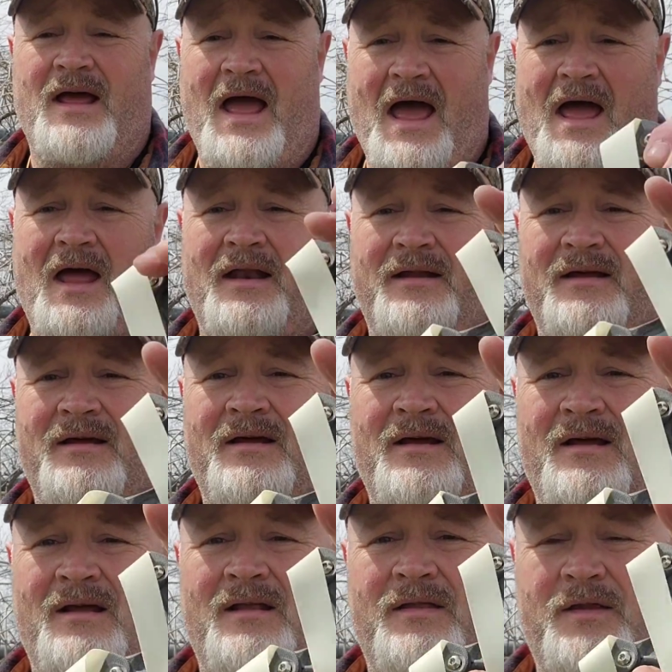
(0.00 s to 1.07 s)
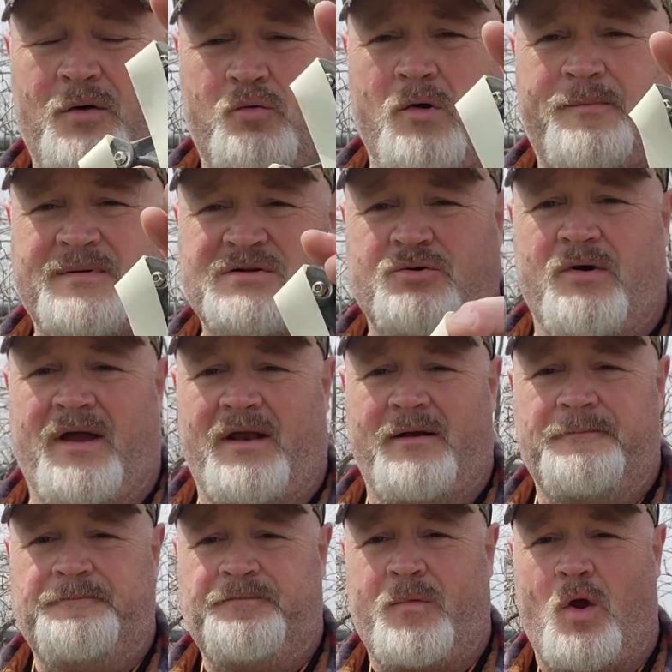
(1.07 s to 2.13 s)
And the grip is great.
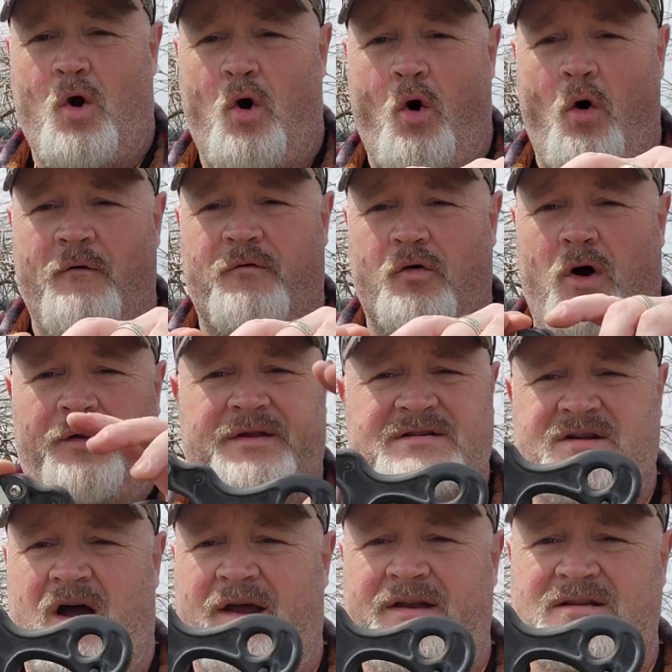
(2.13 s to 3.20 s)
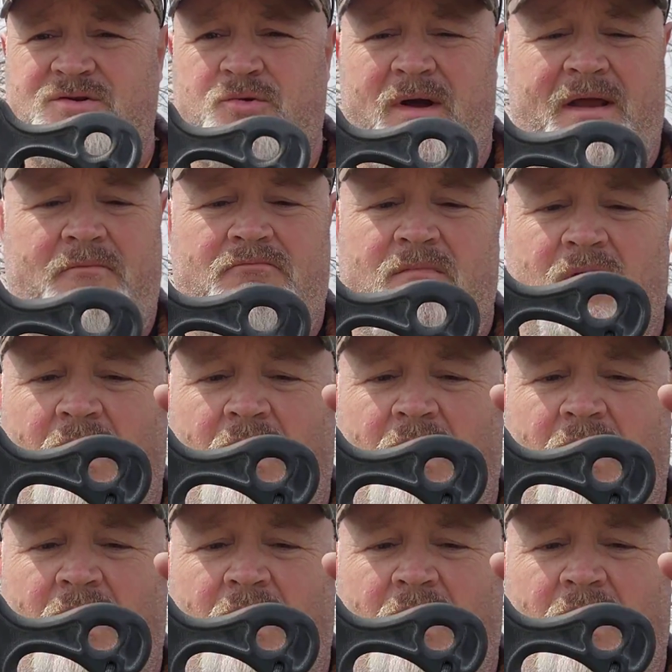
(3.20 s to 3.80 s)
Overall design is great.